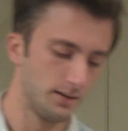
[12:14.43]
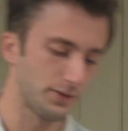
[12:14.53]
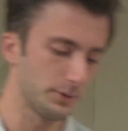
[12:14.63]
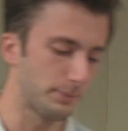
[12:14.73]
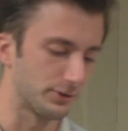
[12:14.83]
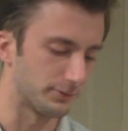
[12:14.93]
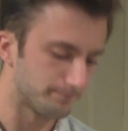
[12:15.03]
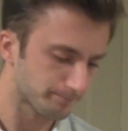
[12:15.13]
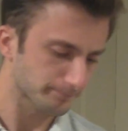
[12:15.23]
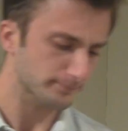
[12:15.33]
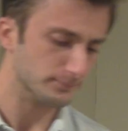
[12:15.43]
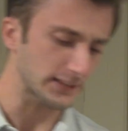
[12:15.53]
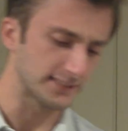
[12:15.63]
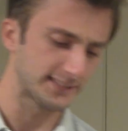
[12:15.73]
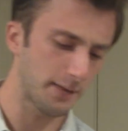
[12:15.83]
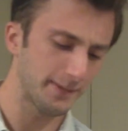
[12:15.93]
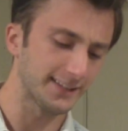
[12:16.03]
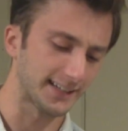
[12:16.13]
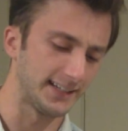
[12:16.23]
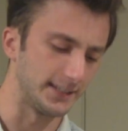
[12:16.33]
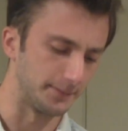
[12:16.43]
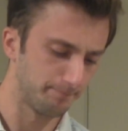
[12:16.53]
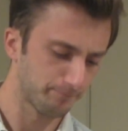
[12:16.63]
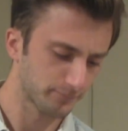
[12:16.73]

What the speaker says: Third person, Tammy Lakey.